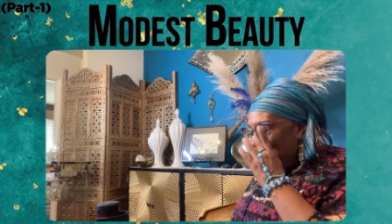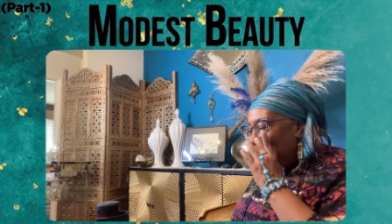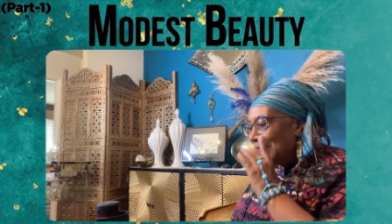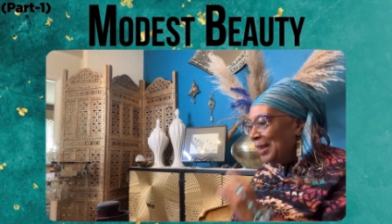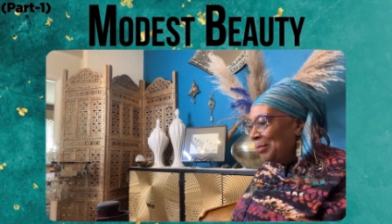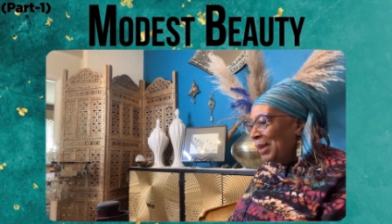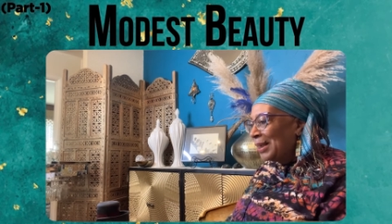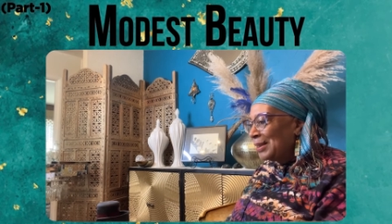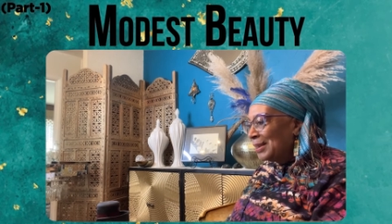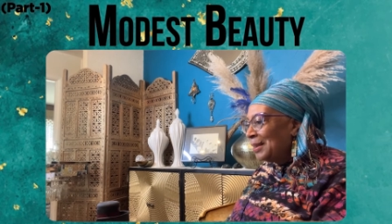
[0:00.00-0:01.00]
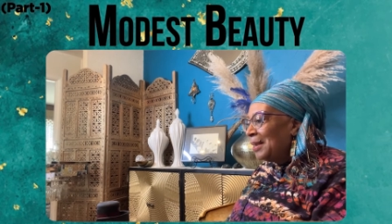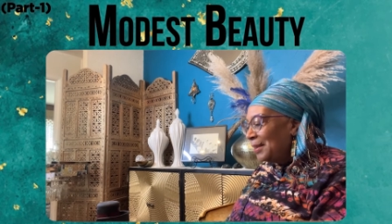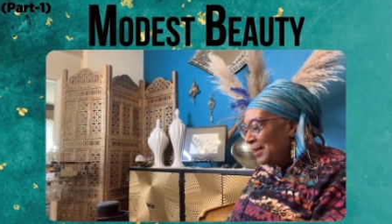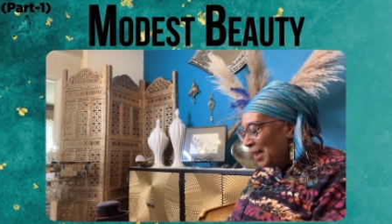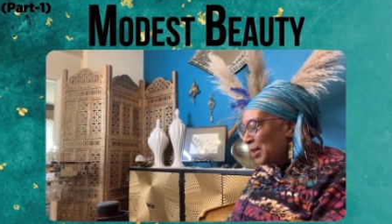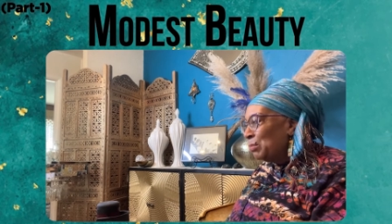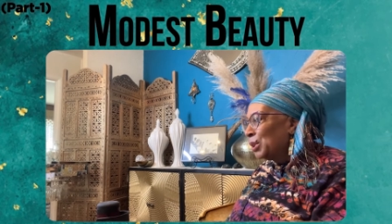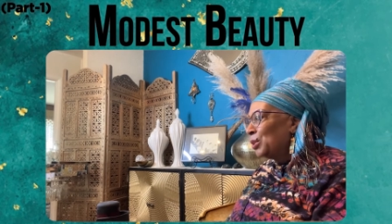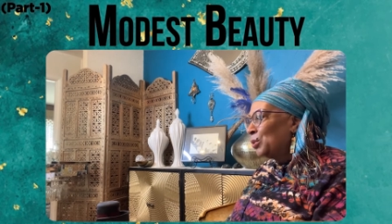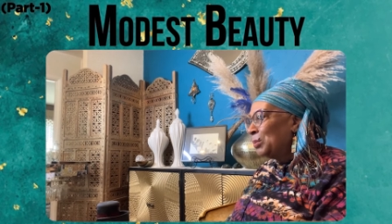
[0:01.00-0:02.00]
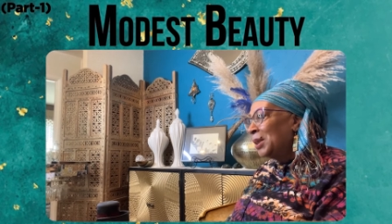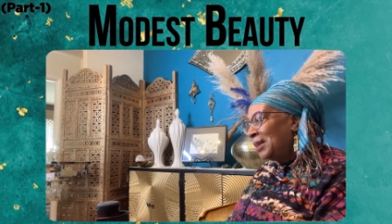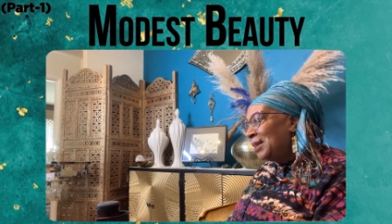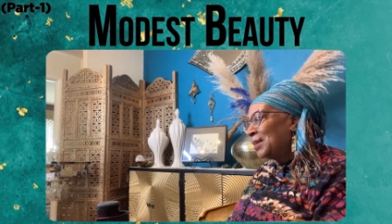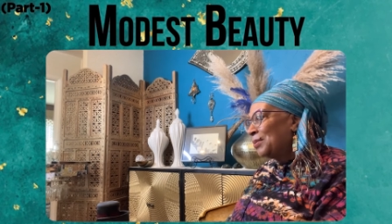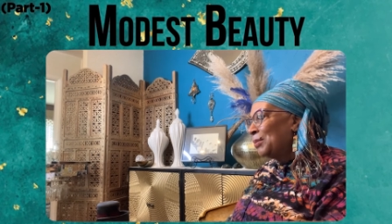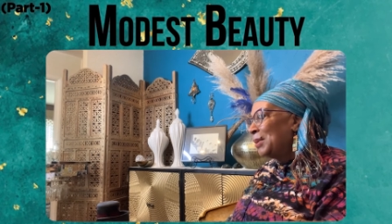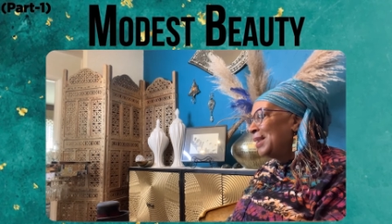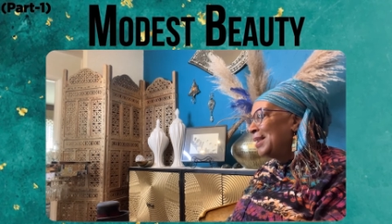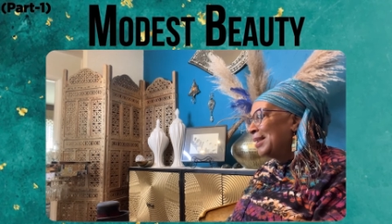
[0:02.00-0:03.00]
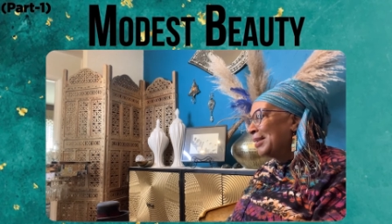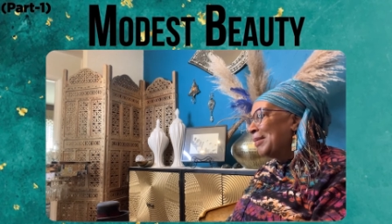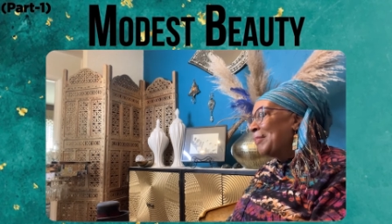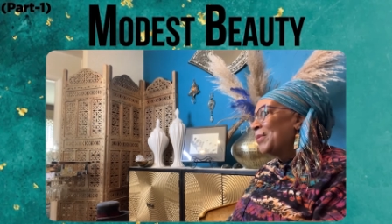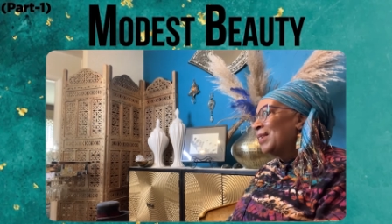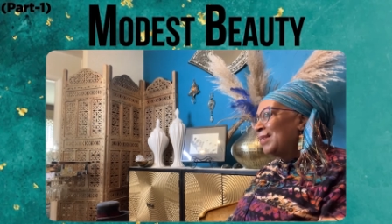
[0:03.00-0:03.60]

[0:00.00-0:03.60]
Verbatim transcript: then he came back and said, yes, Miss Lubna, it is from India. Oh, wow.